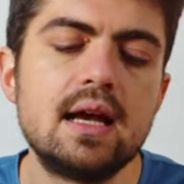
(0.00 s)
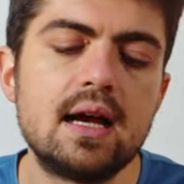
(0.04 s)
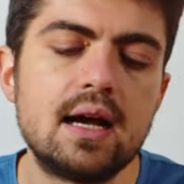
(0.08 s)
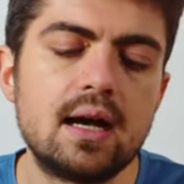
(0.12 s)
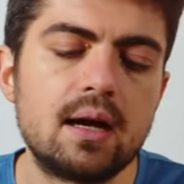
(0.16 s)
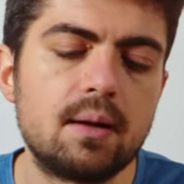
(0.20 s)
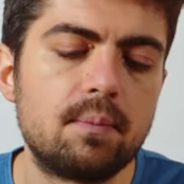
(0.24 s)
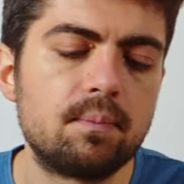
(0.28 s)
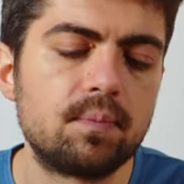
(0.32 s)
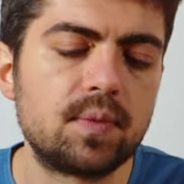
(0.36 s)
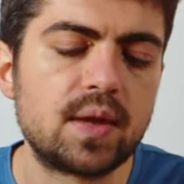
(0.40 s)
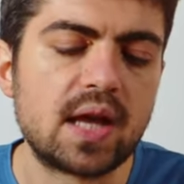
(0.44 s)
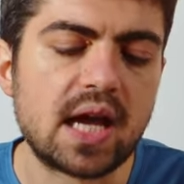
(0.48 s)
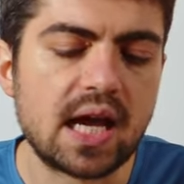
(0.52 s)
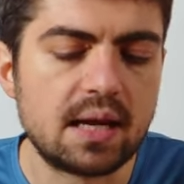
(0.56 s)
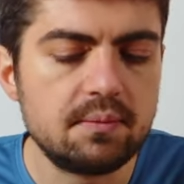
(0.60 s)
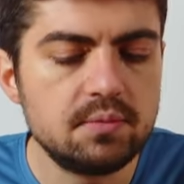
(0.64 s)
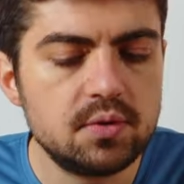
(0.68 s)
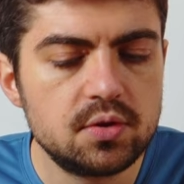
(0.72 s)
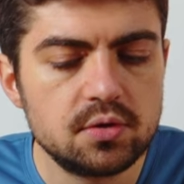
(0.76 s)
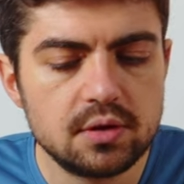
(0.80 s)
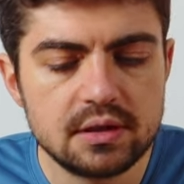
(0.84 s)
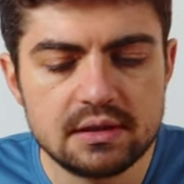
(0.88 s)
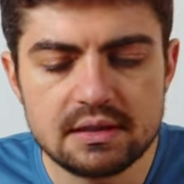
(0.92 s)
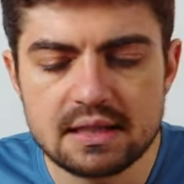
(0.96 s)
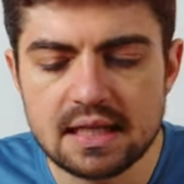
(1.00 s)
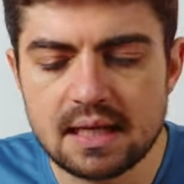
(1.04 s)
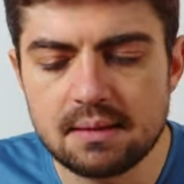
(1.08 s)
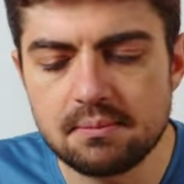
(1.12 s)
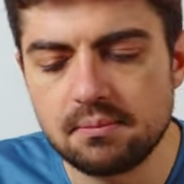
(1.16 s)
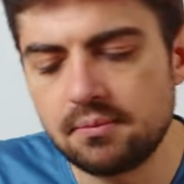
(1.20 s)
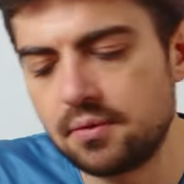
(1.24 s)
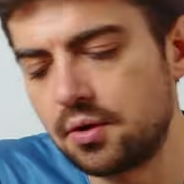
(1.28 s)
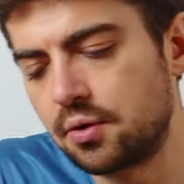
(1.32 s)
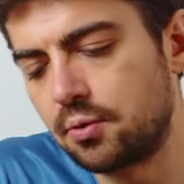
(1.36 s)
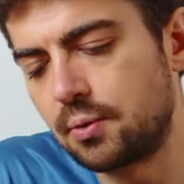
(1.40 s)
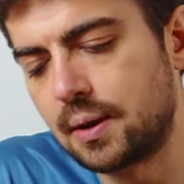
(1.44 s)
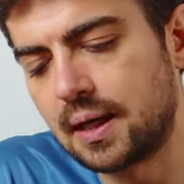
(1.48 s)
I'm doing
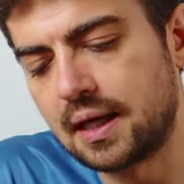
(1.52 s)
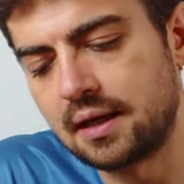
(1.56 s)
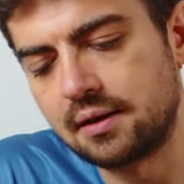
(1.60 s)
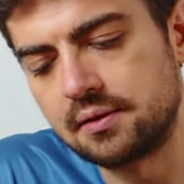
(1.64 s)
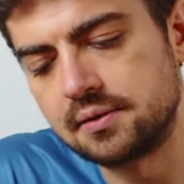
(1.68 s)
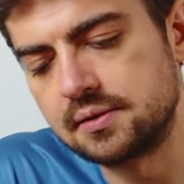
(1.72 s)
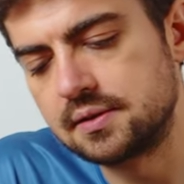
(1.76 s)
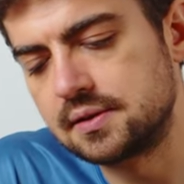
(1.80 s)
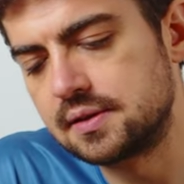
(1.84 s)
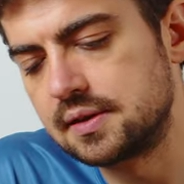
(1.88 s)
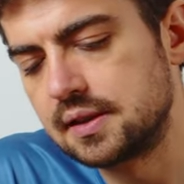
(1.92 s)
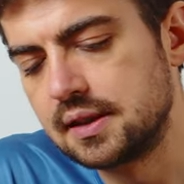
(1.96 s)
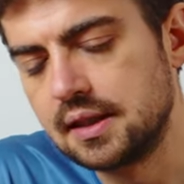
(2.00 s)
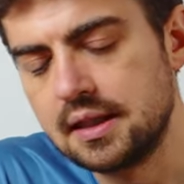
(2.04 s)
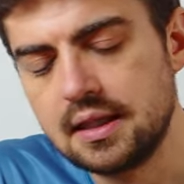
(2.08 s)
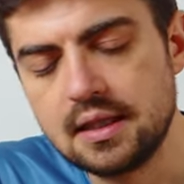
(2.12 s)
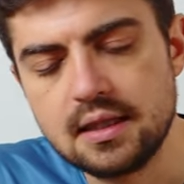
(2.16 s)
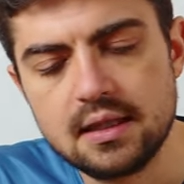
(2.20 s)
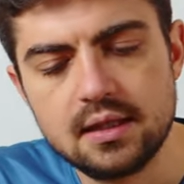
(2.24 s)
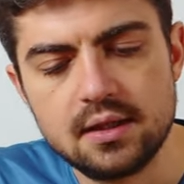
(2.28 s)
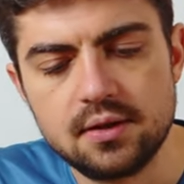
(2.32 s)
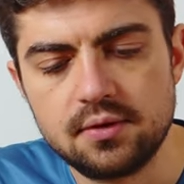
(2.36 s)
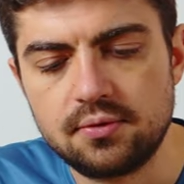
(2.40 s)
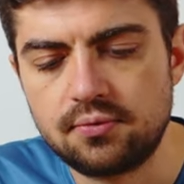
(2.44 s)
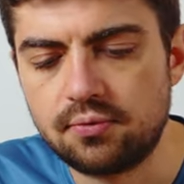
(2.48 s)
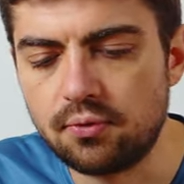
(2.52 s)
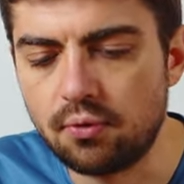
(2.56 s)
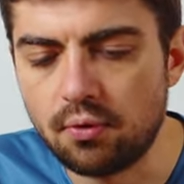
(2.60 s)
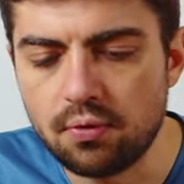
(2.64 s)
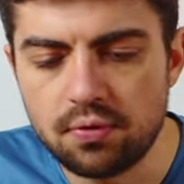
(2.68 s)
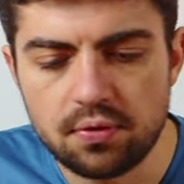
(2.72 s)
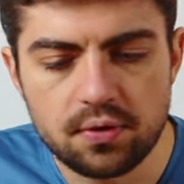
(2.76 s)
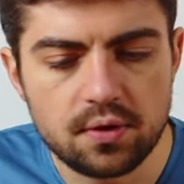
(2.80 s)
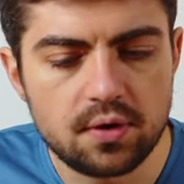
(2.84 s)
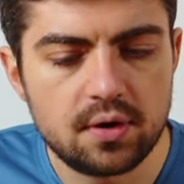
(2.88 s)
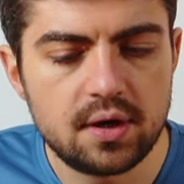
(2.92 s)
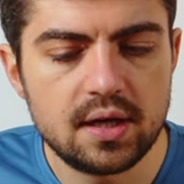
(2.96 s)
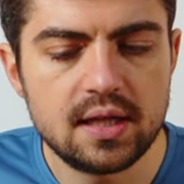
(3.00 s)
them around
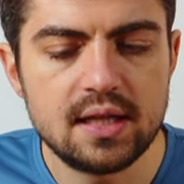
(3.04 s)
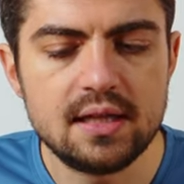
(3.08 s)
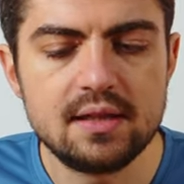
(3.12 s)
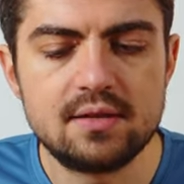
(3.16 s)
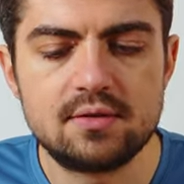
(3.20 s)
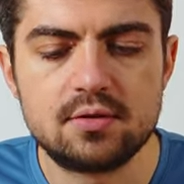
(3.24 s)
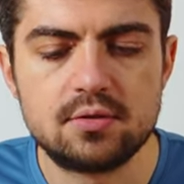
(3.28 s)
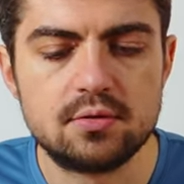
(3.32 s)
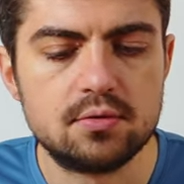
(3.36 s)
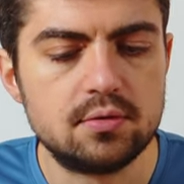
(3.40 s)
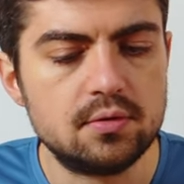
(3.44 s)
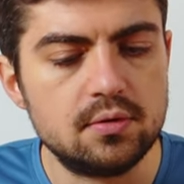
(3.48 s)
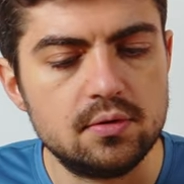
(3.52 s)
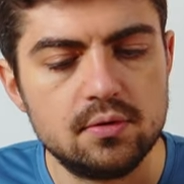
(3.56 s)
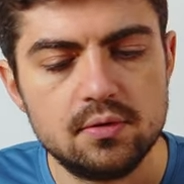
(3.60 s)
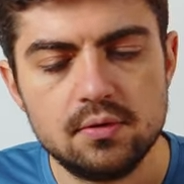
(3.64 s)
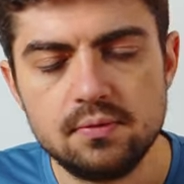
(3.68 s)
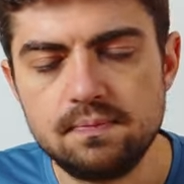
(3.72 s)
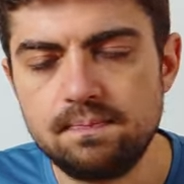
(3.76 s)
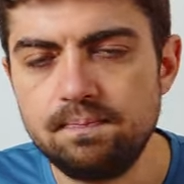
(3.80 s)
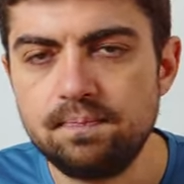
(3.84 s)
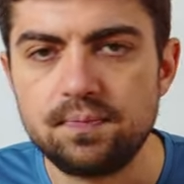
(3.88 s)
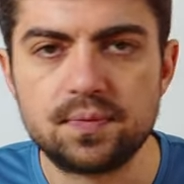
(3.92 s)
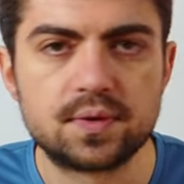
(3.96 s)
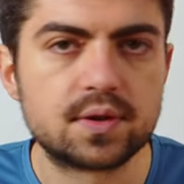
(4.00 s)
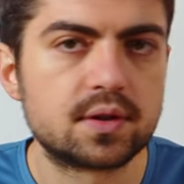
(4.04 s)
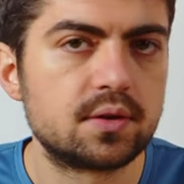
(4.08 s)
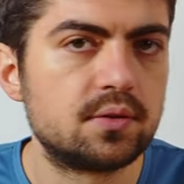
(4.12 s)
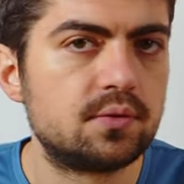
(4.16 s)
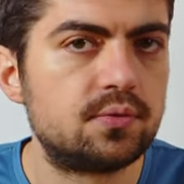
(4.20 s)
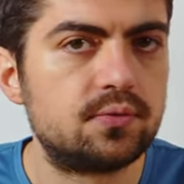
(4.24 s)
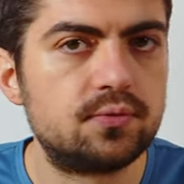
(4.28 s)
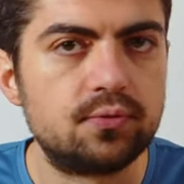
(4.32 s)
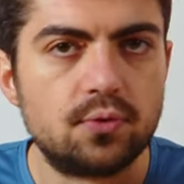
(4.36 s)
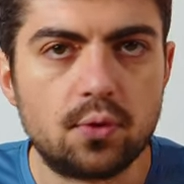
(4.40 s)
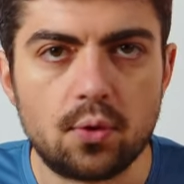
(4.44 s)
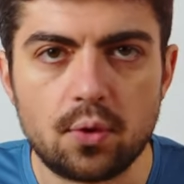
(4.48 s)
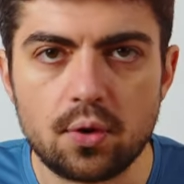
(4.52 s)
4:30 to
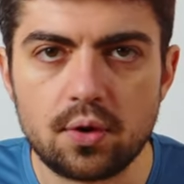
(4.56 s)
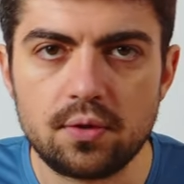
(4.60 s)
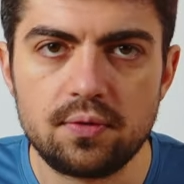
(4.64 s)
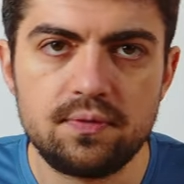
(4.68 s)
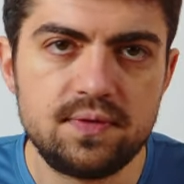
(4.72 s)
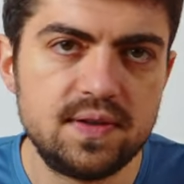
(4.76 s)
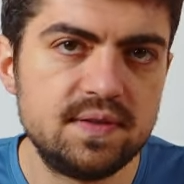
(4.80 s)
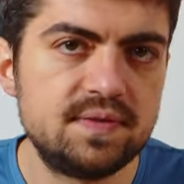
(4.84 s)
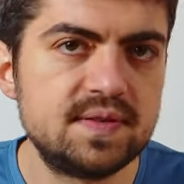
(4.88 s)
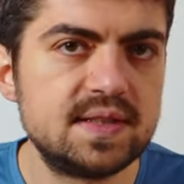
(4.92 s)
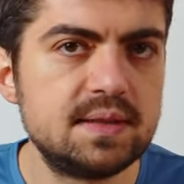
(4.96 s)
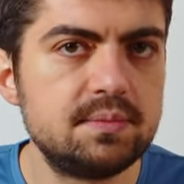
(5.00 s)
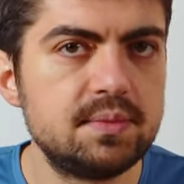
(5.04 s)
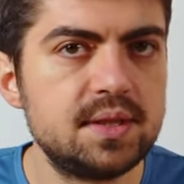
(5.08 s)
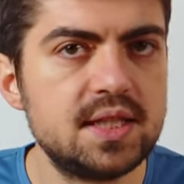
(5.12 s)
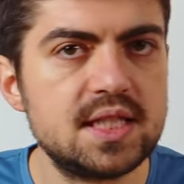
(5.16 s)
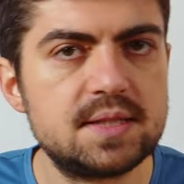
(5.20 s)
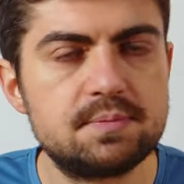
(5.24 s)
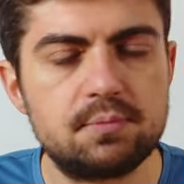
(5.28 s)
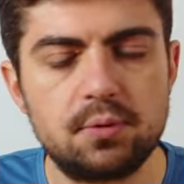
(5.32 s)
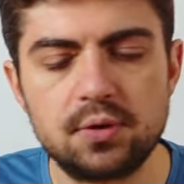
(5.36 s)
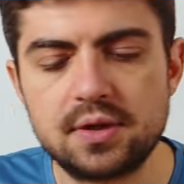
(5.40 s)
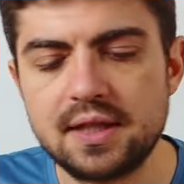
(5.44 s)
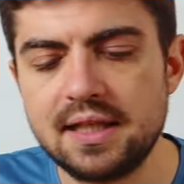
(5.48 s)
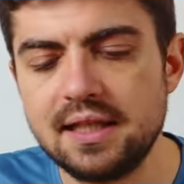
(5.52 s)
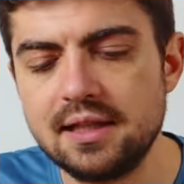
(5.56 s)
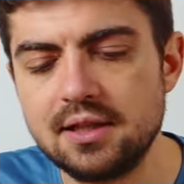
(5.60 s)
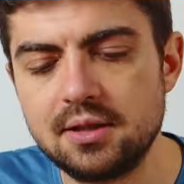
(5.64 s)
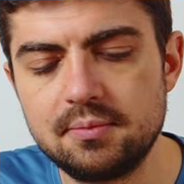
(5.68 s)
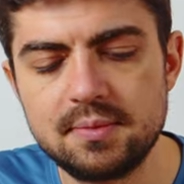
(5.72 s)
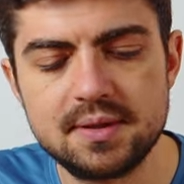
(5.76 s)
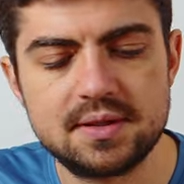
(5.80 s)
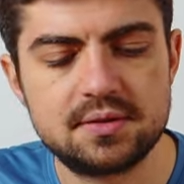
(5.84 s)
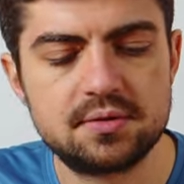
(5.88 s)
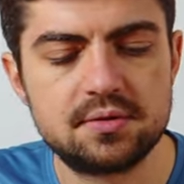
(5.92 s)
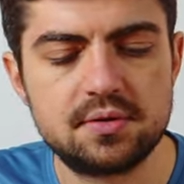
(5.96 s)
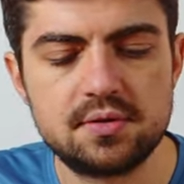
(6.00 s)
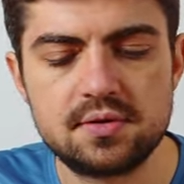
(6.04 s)
4:50 minutes per
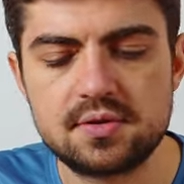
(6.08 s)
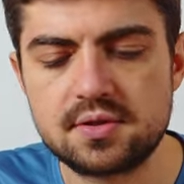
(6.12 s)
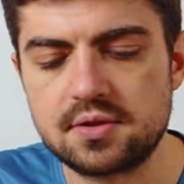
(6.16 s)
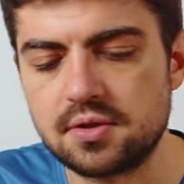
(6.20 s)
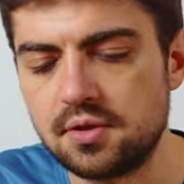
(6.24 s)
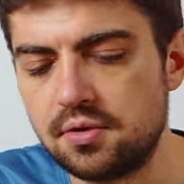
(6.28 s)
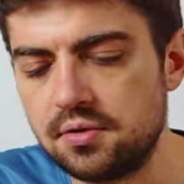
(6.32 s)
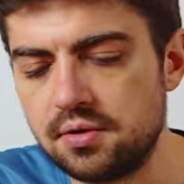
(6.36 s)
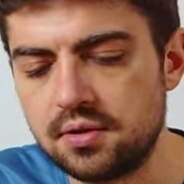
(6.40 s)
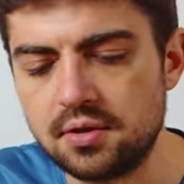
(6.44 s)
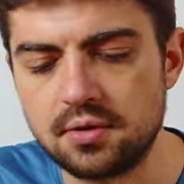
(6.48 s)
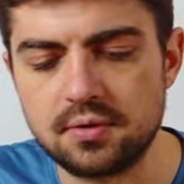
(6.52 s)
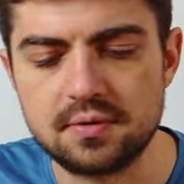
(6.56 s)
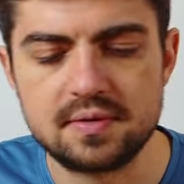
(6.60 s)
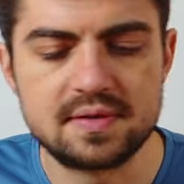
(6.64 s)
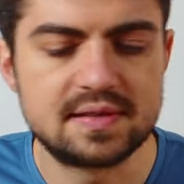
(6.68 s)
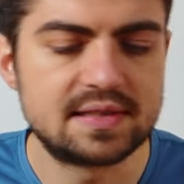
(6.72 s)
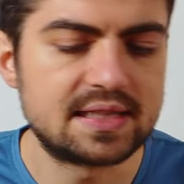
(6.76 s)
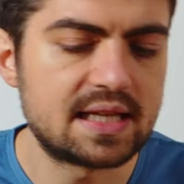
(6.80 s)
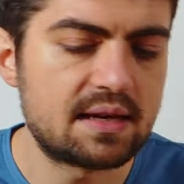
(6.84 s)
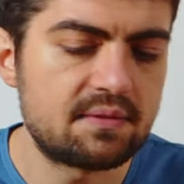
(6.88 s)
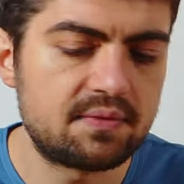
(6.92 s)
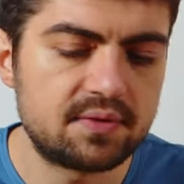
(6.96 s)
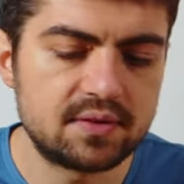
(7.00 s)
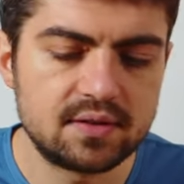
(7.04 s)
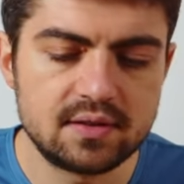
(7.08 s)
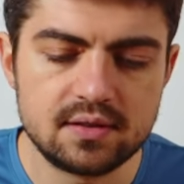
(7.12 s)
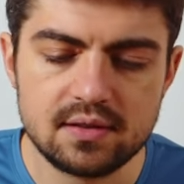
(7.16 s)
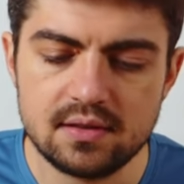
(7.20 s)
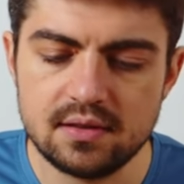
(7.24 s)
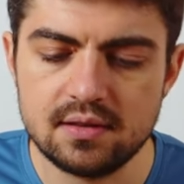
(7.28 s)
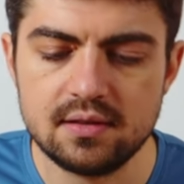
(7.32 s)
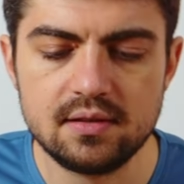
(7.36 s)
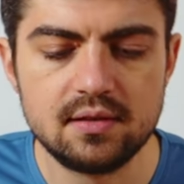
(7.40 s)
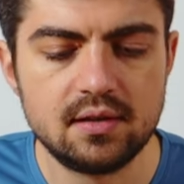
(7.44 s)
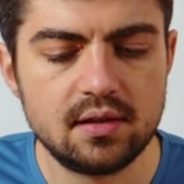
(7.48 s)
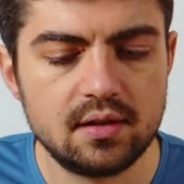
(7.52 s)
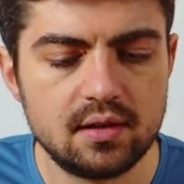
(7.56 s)
kilometer. So, you know,
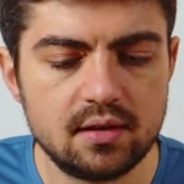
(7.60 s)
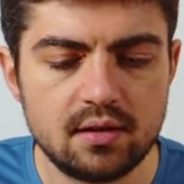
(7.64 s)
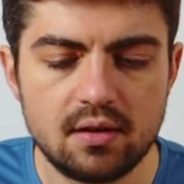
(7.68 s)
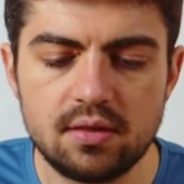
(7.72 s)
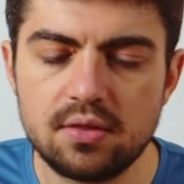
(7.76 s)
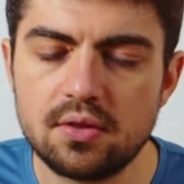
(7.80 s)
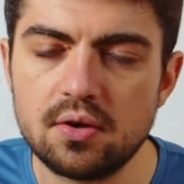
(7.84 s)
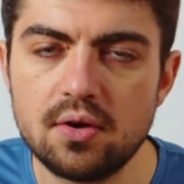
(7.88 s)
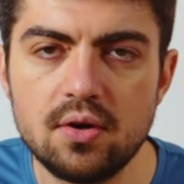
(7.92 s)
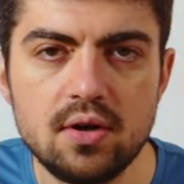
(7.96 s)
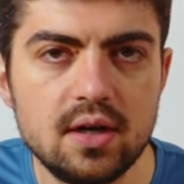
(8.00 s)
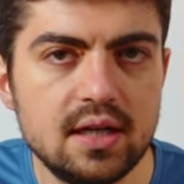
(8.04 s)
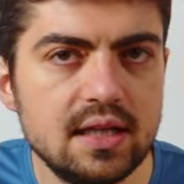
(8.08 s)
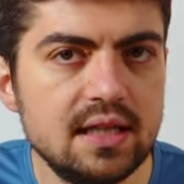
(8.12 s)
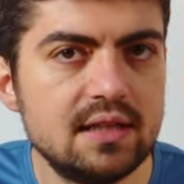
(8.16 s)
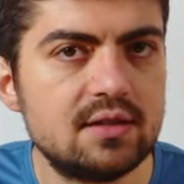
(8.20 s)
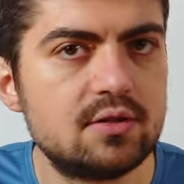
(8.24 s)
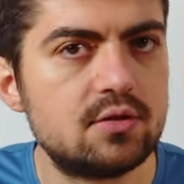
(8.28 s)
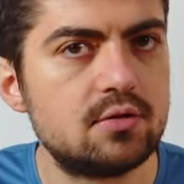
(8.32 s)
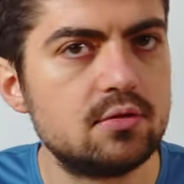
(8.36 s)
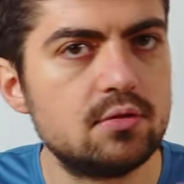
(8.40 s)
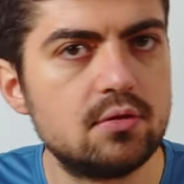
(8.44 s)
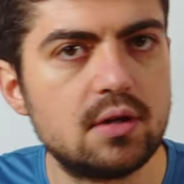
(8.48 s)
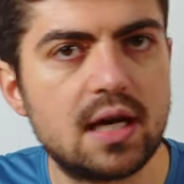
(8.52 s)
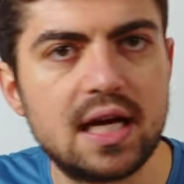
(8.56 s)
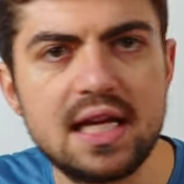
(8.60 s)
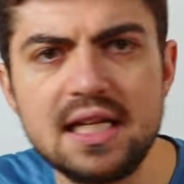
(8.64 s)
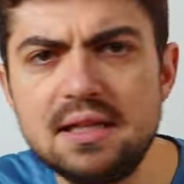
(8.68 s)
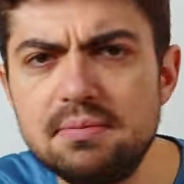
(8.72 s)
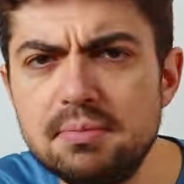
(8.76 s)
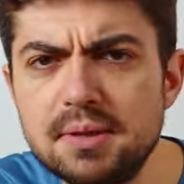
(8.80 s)
7:30 to 8